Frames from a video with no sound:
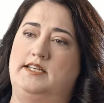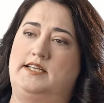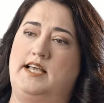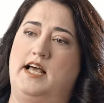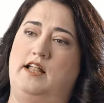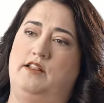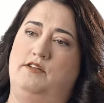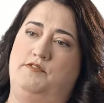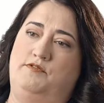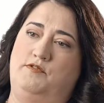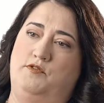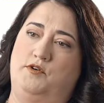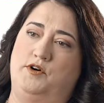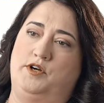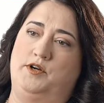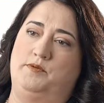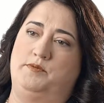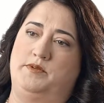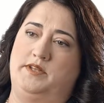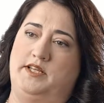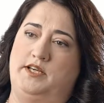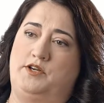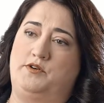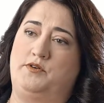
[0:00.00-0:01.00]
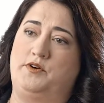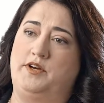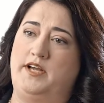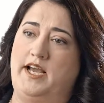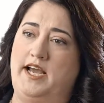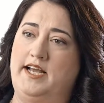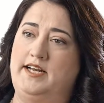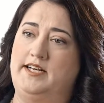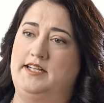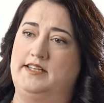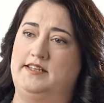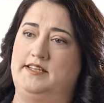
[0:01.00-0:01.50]
of California, when they
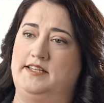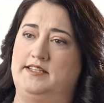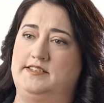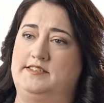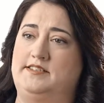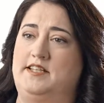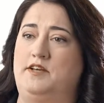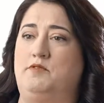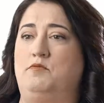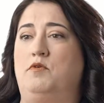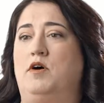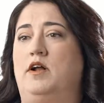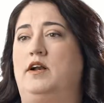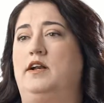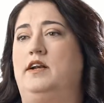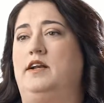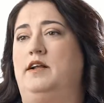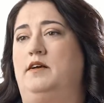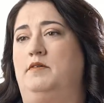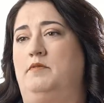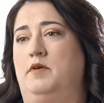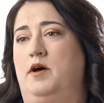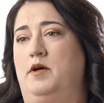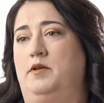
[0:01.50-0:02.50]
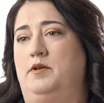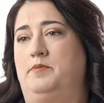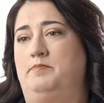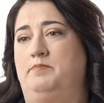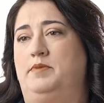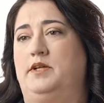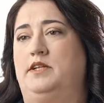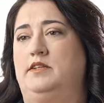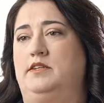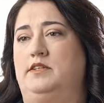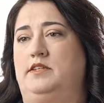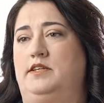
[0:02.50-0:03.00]
created this, they wanted an
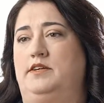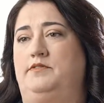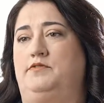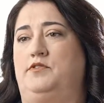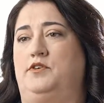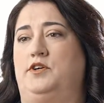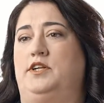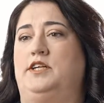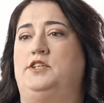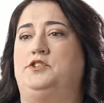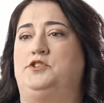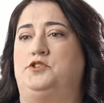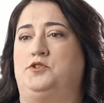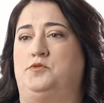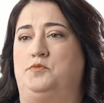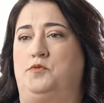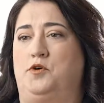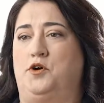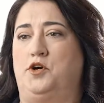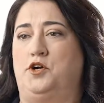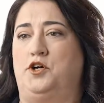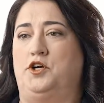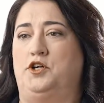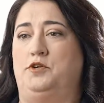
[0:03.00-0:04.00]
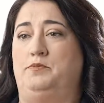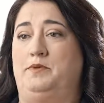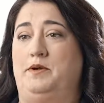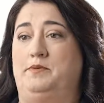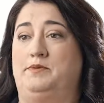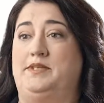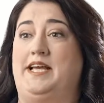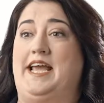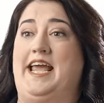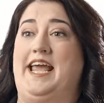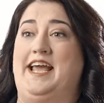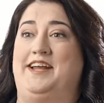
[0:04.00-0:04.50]
ability for an injured worker to be able
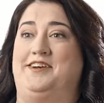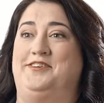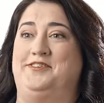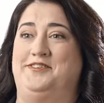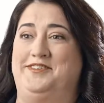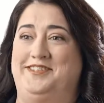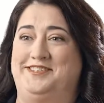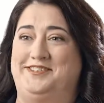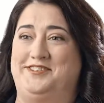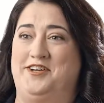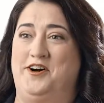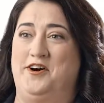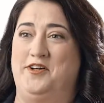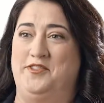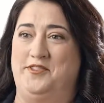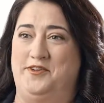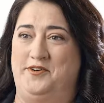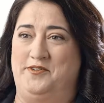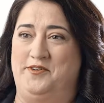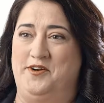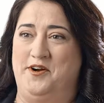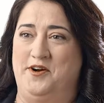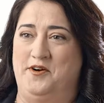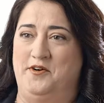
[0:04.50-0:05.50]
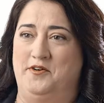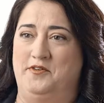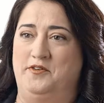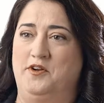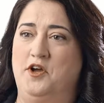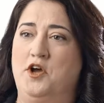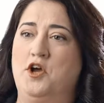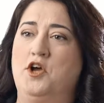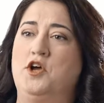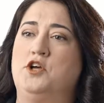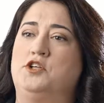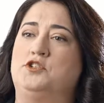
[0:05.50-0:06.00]
to handle this on their own.
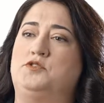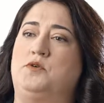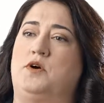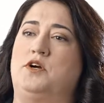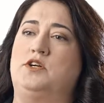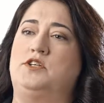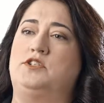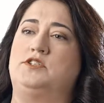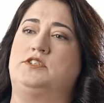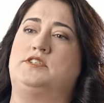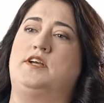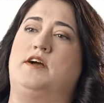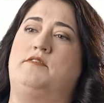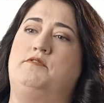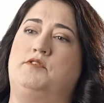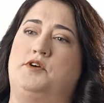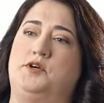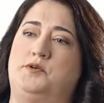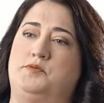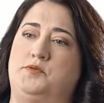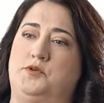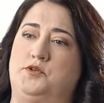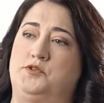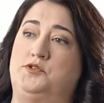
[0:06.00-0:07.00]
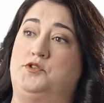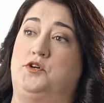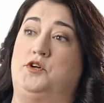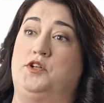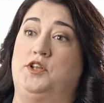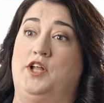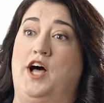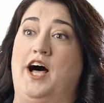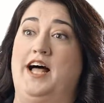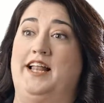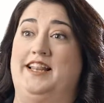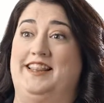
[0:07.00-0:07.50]
So our discovery rules are a
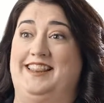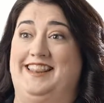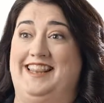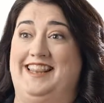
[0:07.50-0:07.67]
lot